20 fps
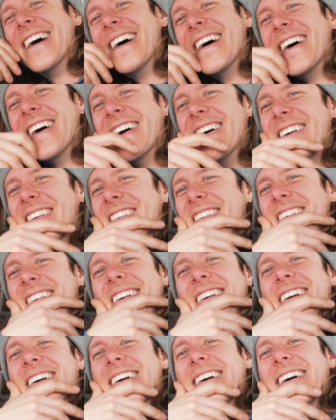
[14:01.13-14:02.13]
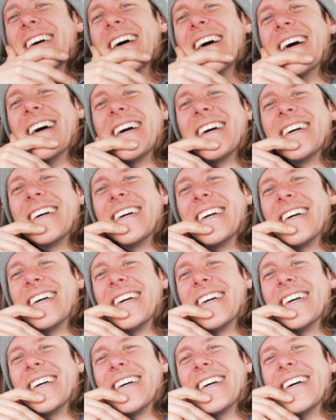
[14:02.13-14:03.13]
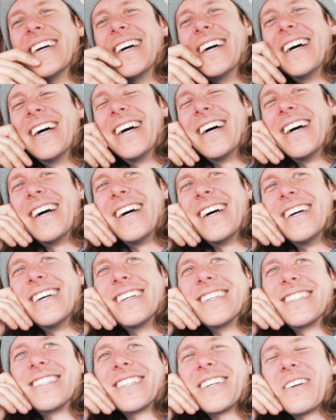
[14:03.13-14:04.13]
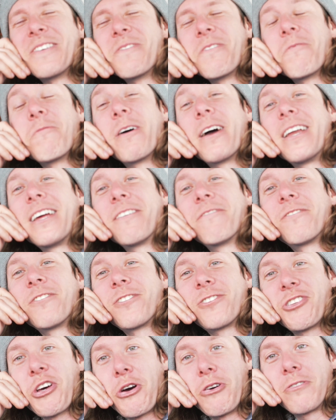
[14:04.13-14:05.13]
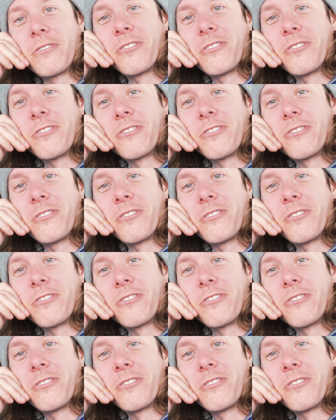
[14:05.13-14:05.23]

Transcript: is this is great. Yeah, no money, so it's uh, nice. So we're waiting for tow